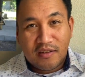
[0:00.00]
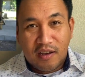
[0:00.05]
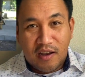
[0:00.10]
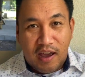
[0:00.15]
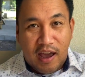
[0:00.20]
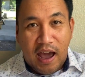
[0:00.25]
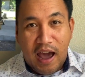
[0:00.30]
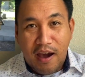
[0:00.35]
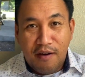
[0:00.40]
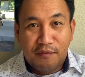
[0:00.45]

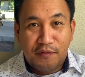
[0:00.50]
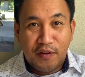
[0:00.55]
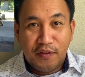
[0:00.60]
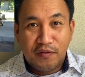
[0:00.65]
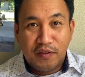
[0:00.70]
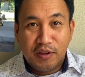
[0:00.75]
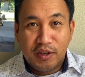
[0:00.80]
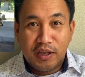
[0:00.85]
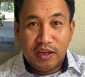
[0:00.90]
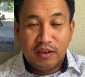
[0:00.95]
half of
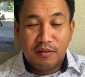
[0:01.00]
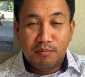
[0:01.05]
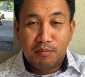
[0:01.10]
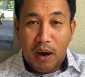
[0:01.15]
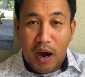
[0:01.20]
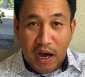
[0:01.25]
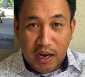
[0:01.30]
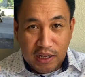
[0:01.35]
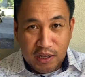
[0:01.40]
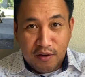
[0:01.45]
the
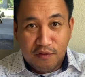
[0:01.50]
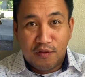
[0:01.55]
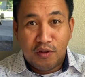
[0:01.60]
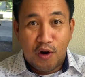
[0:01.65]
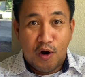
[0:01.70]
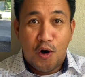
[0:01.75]
body of the